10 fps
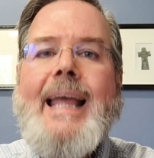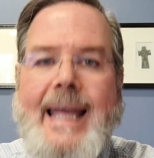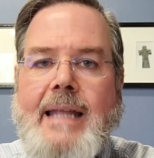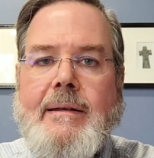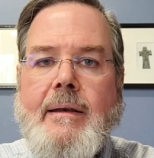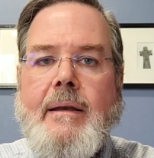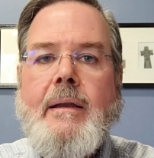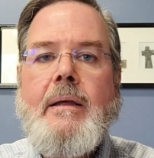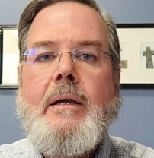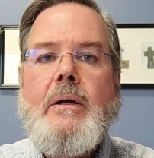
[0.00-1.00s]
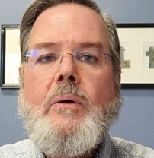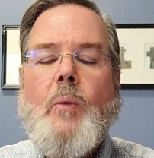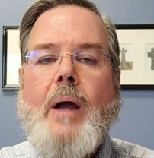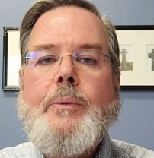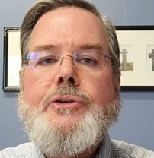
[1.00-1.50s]
hidden?
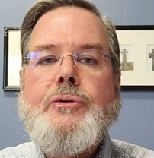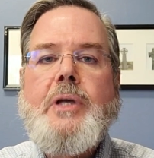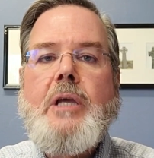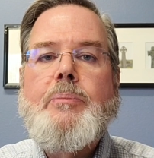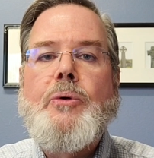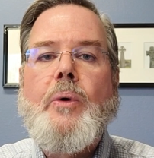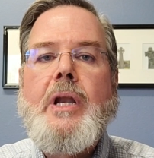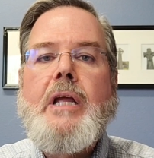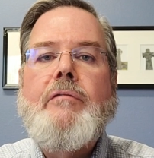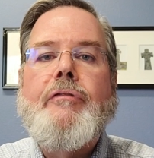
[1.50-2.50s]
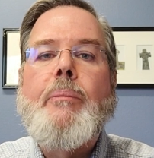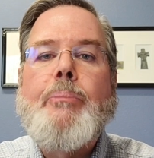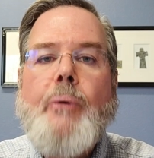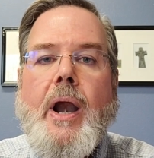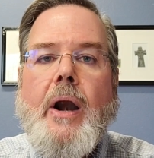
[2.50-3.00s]
Why would you keep your need for
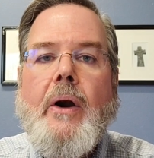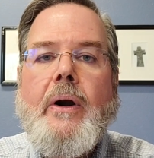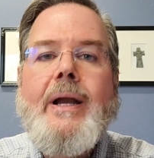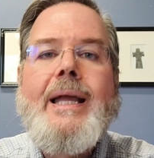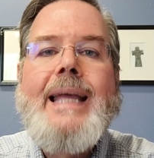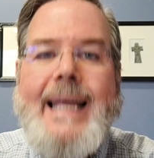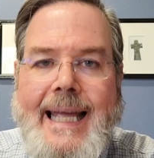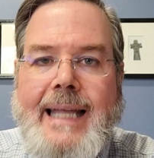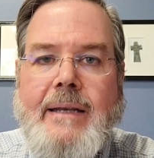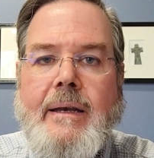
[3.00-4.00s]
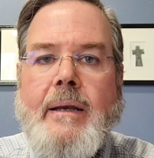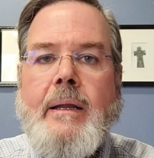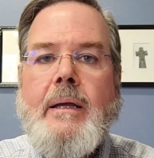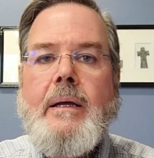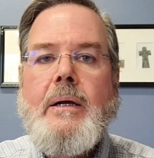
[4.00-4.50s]
prayer hidden?
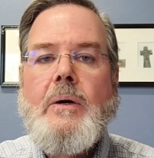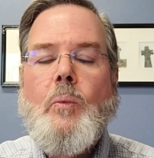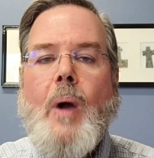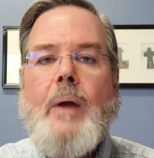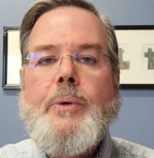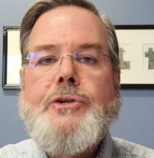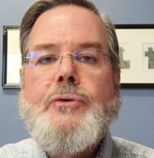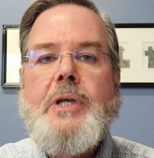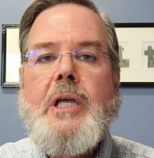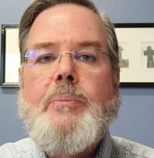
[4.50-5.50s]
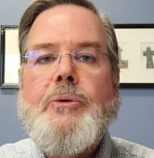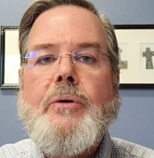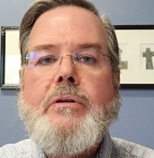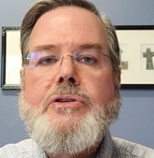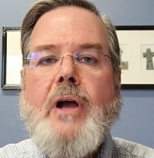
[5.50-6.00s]
Why would you keep
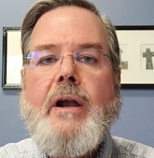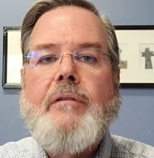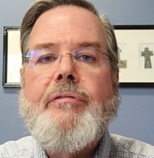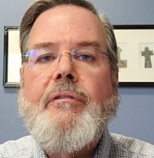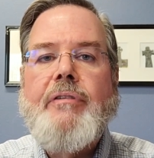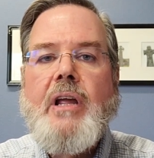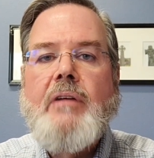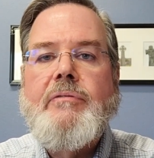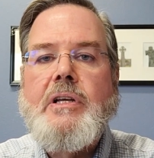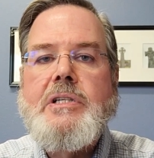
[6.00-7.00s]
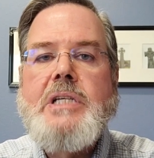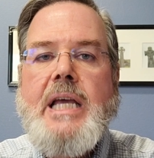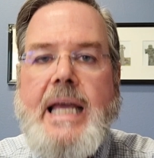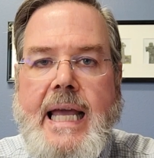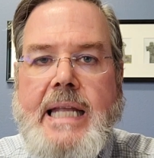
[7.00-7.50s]
your desire for forgiveness
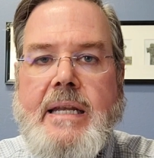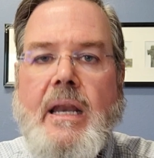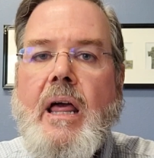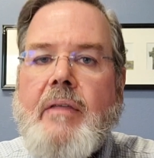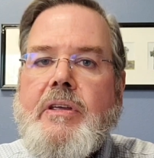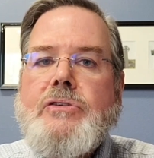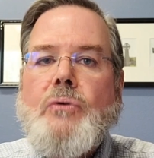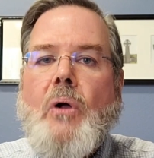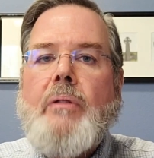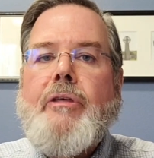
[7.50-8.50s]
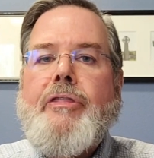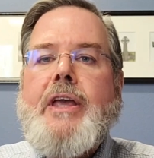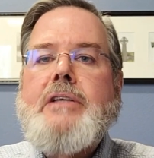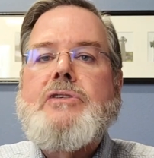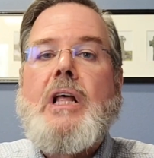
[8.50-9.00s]
hidden? These are all the
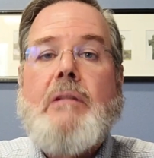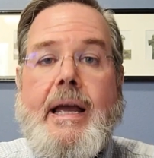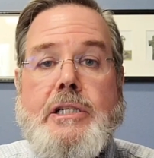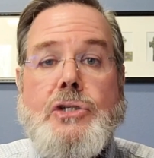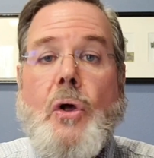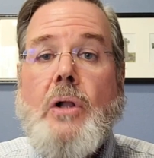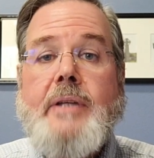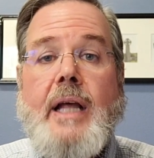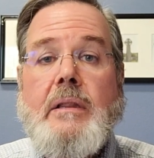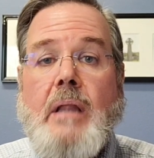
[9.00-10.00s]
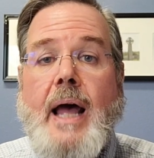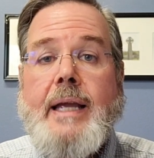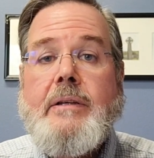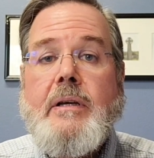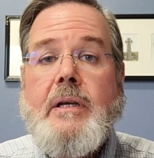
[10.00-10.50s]
things that, like salt and
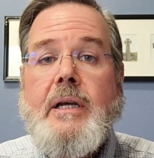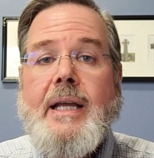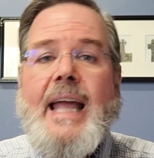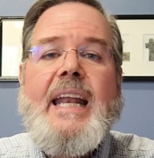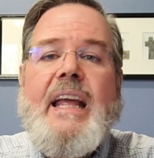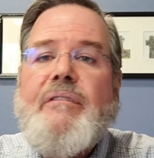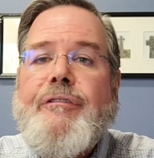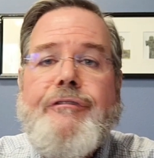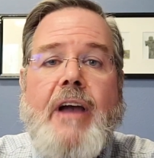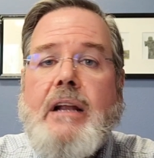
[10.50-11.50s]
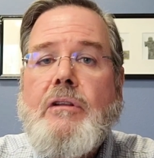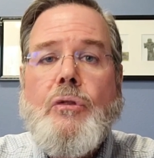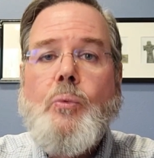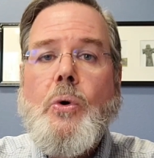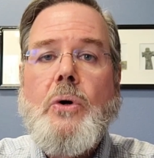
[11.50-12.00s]
light, can infect
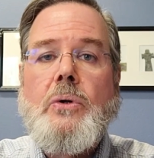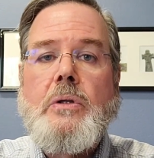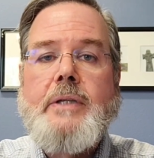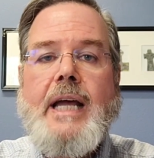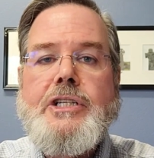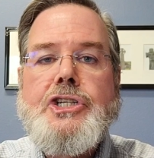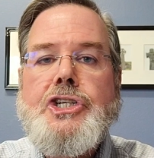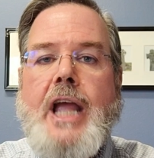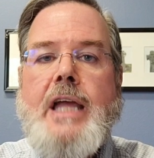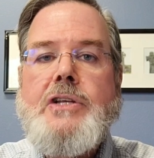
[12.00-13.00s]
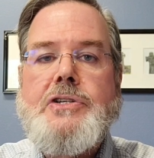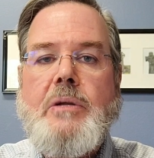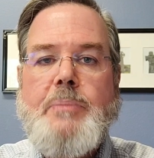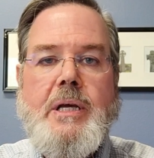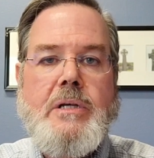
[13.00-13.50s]
the world and change
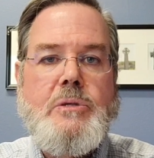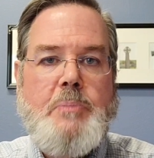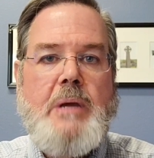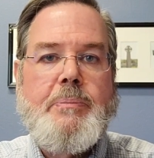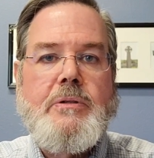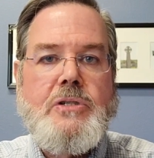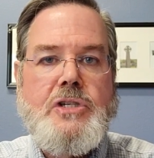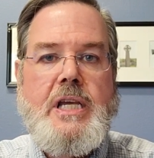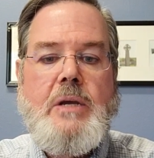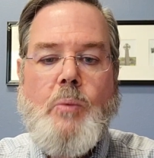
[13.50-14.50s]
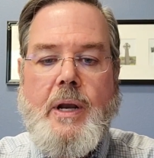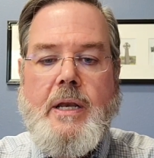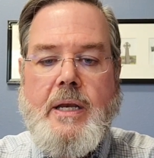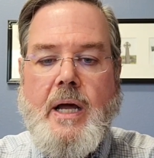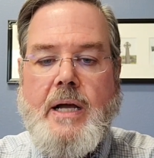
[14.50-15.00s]
it because people see what
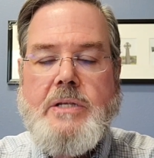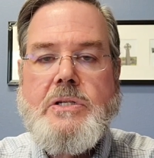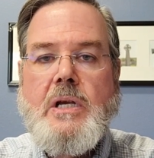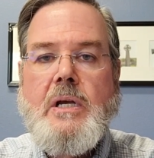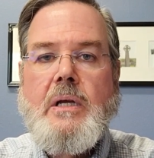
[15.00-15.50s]
it does